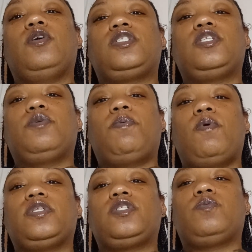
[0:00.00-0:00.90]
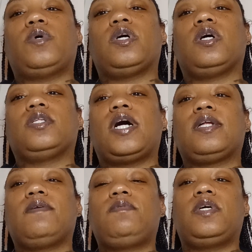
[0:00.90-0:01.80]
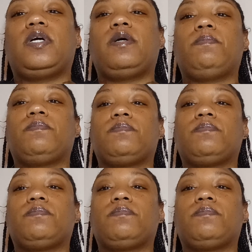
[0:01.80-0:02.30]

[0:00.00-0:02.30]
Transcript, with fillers: to the point to where a lot of the